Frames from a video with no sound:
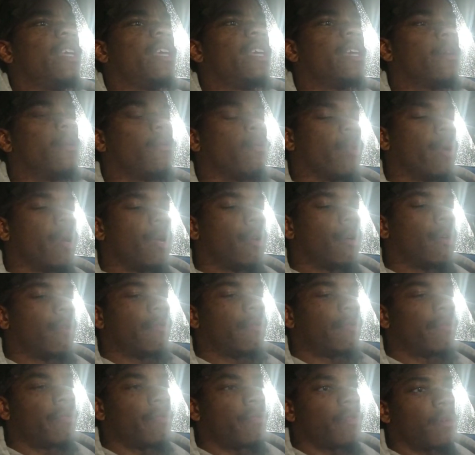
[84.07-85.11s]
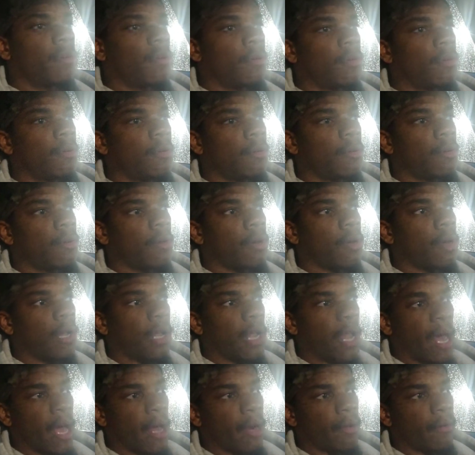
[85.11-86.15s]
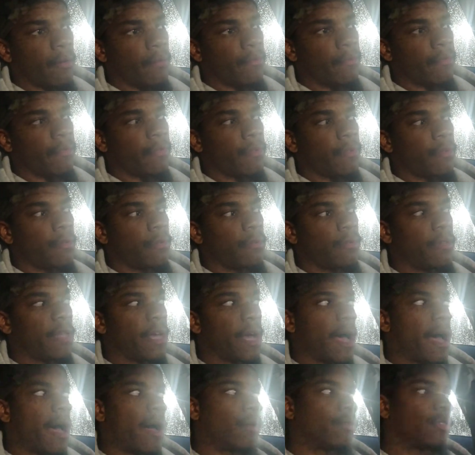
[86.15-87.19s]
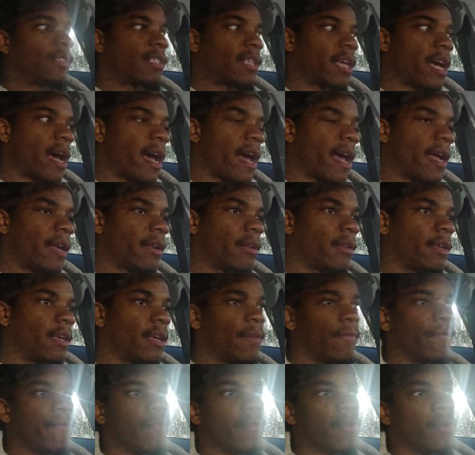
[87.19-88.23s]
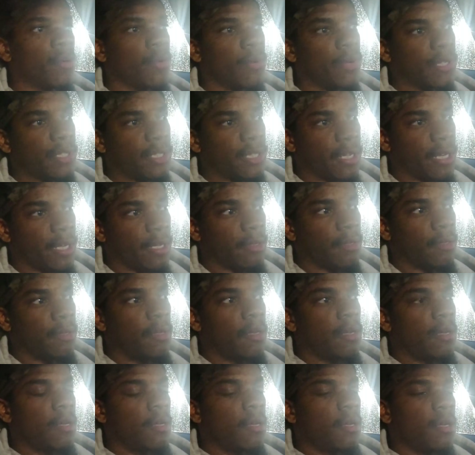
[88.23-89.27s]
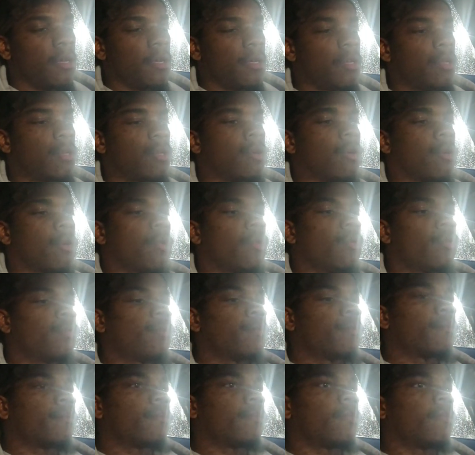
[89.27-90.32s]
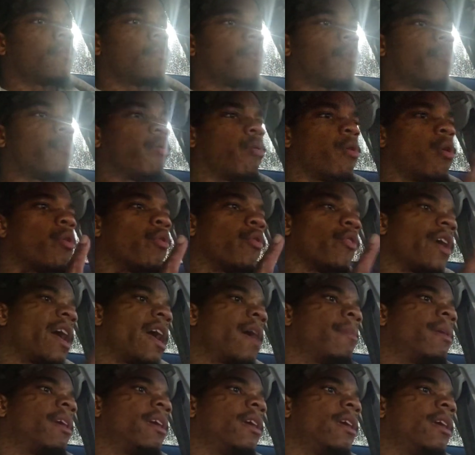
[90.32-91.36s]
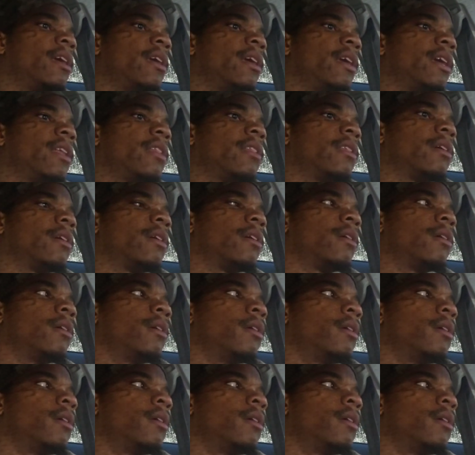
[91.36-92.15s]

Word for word: get rid of a lot of the outside influence and you know, the programming and the